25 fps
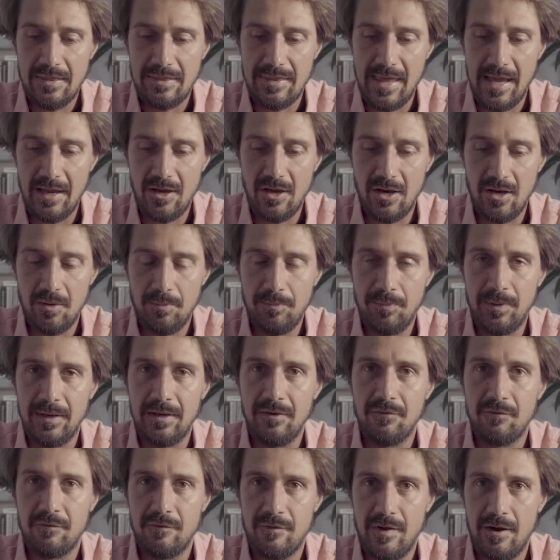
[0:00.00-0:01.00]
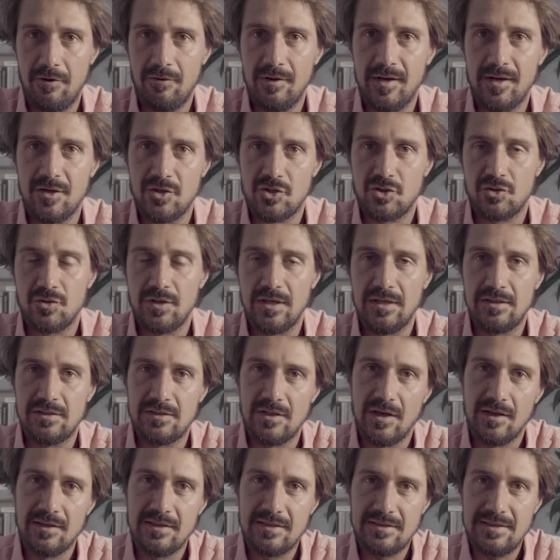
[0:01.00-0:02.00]
They're going to be very intrigued
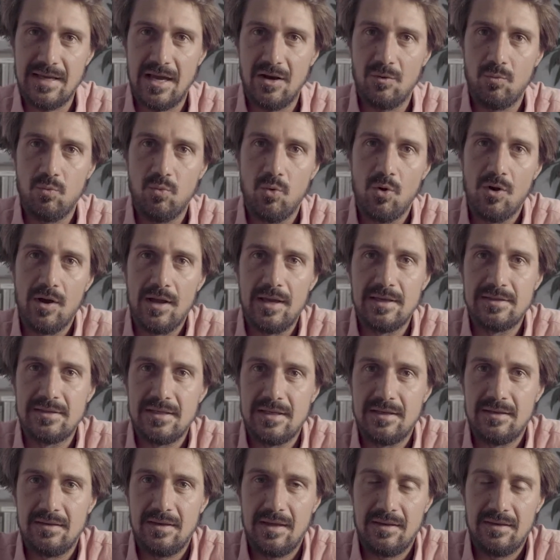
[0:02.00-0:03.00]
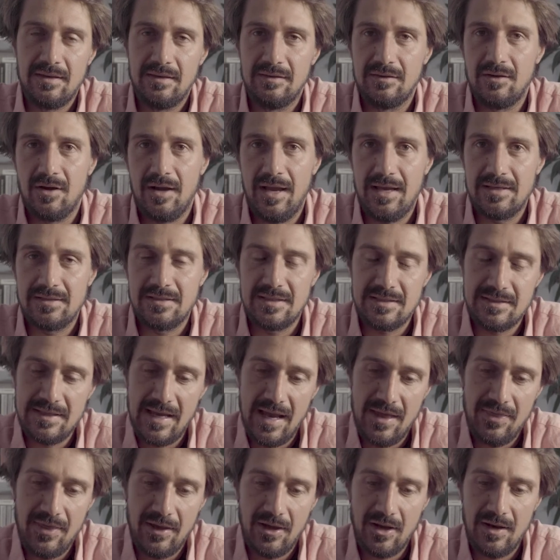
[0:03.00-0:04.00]
to understand what is it that this guy has to
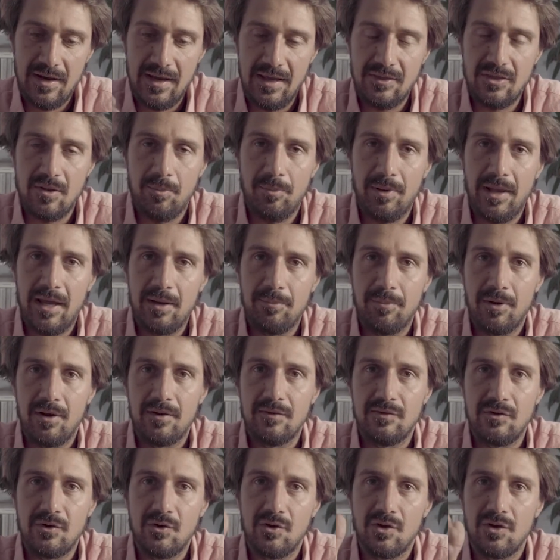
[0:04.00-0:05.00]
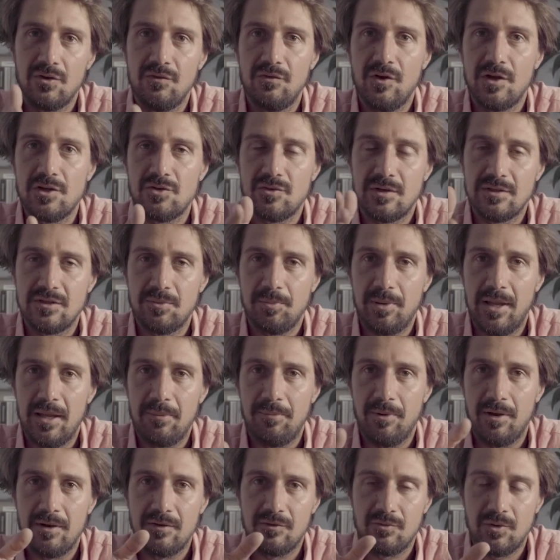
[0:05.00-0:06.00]
say, and they're going to hit the play button. So your conversion rate to play
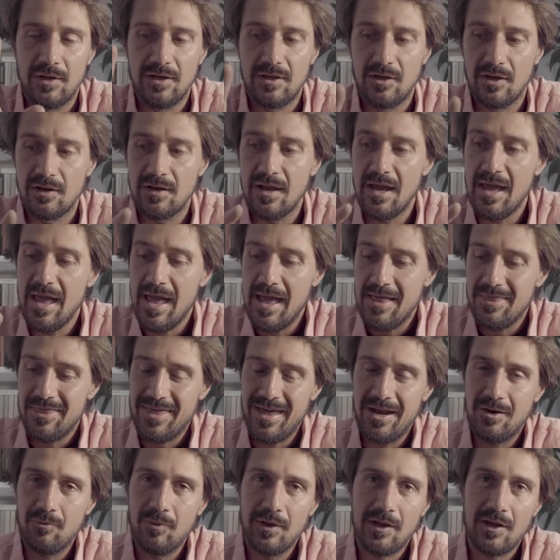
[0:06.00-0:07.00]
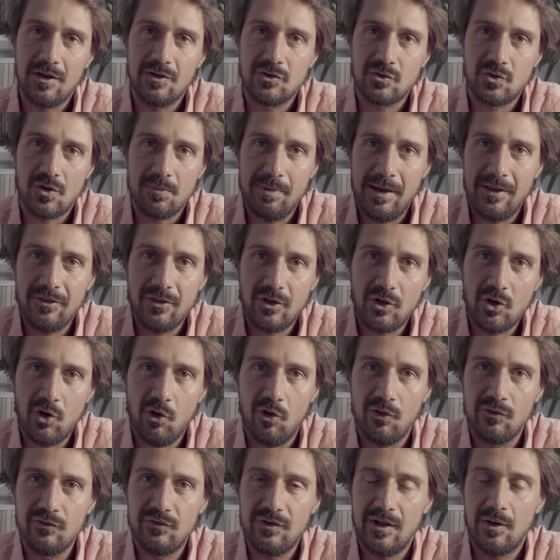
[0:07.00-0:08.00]
button is really good. Then we're going to talk about the
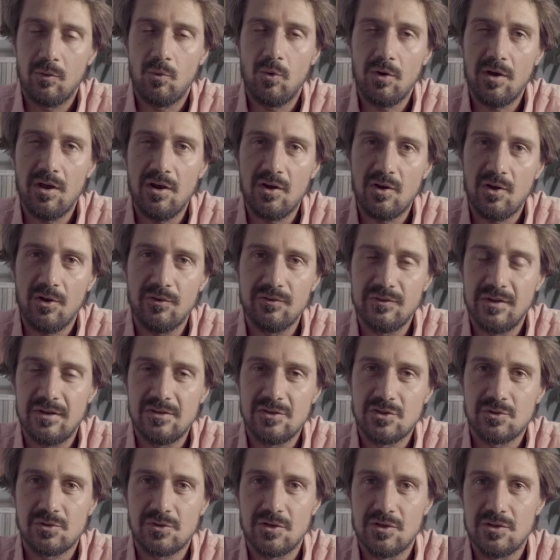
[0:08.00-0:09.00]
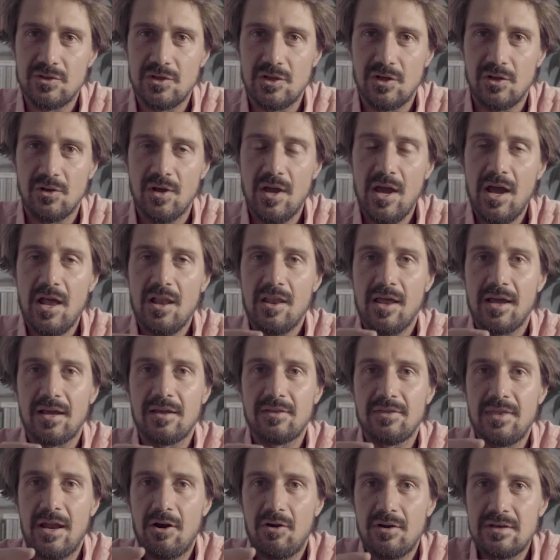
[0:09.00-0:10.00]
content. What kind of content do you want to do?
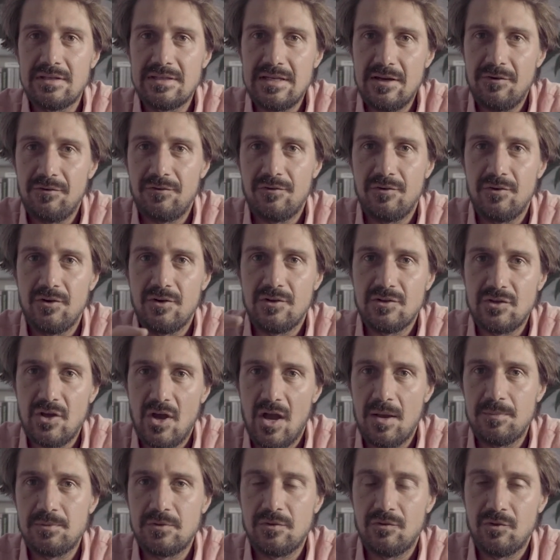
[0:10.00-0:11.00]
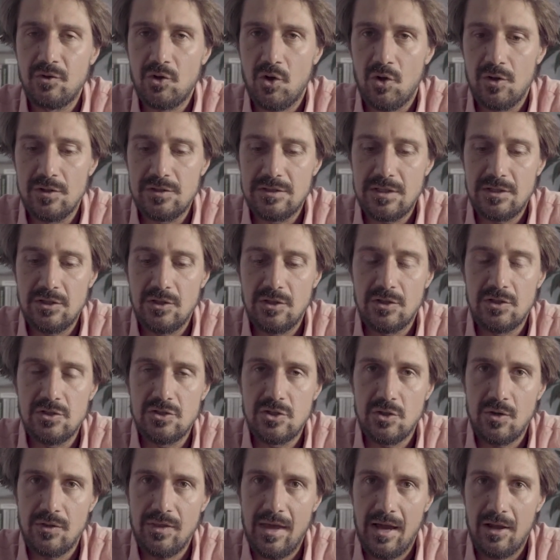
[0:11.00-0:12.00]
Like, there are different types of content you can
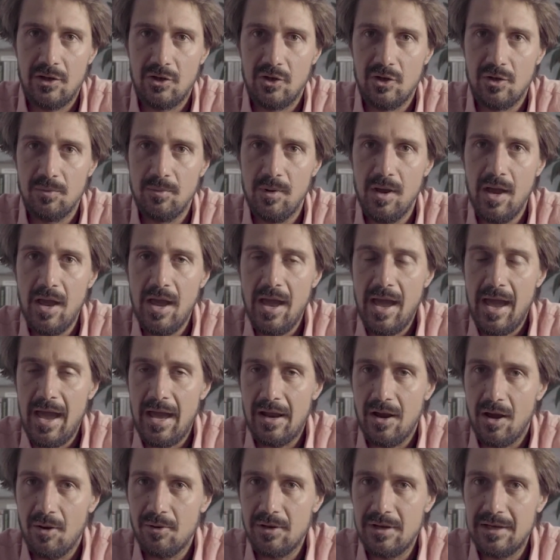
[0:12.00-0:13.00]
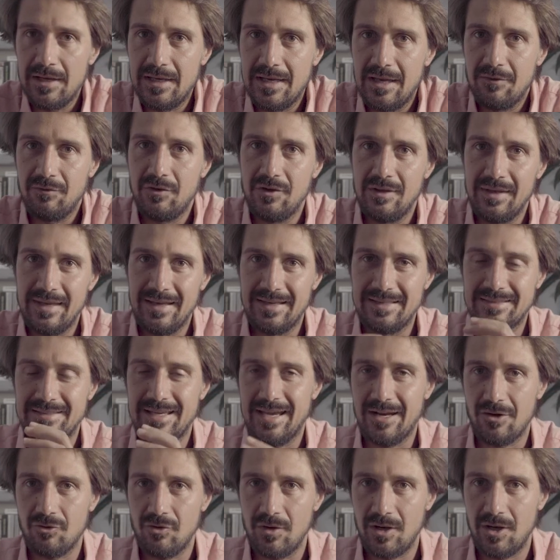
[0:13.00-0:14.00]
do in that Loom, and I'm going to give you the
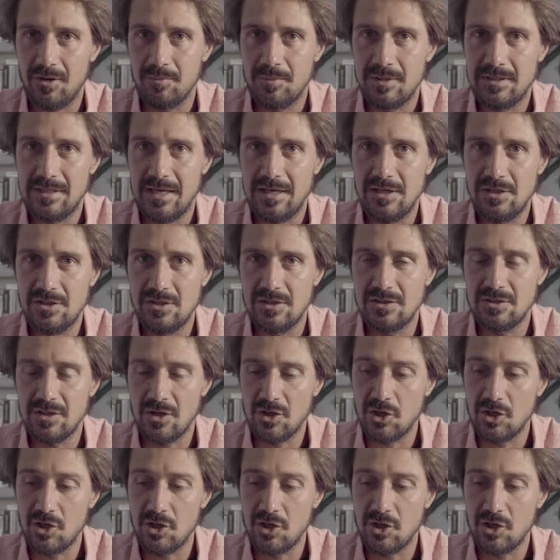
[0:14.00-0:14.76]
exact recommendations.